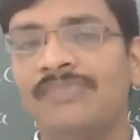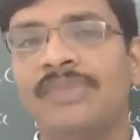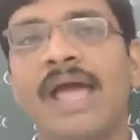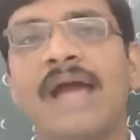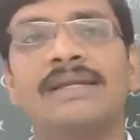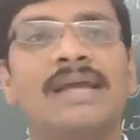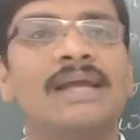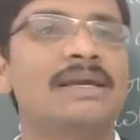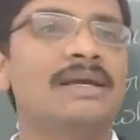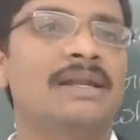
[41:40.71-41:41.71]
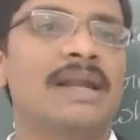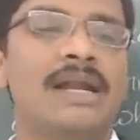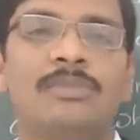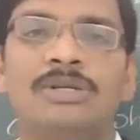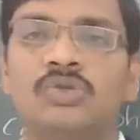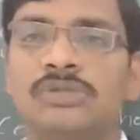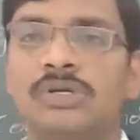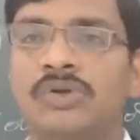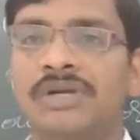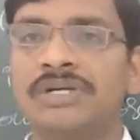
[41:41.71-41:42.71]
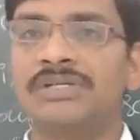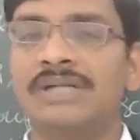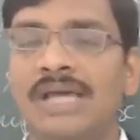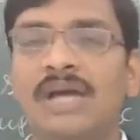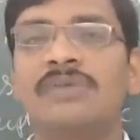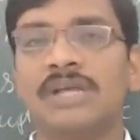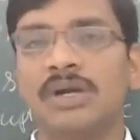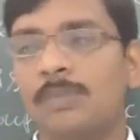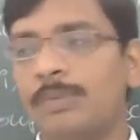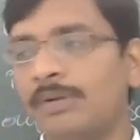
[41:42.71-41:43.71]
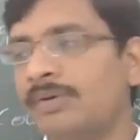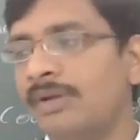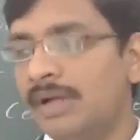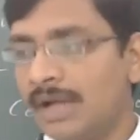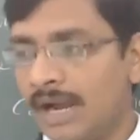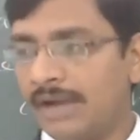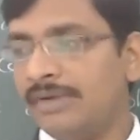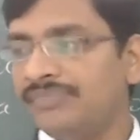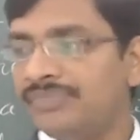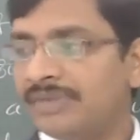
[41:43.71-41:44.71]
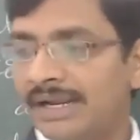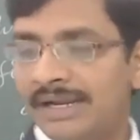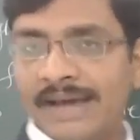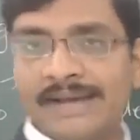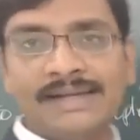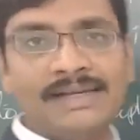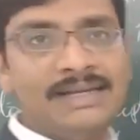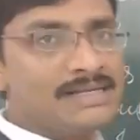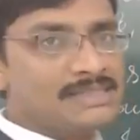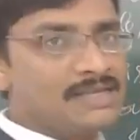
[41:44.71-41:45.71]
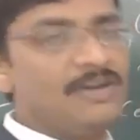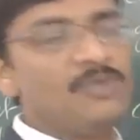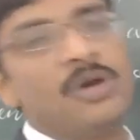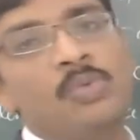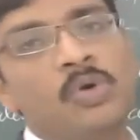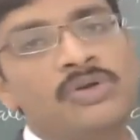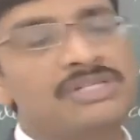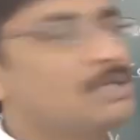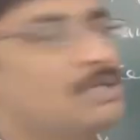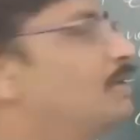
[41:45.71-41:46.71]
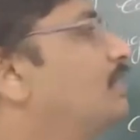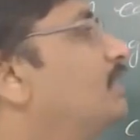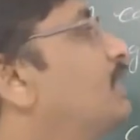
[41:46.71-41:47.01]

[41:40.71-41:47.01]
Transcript: acting at a randomly chosen location along with a couple. And indirectly he has given one more statement, that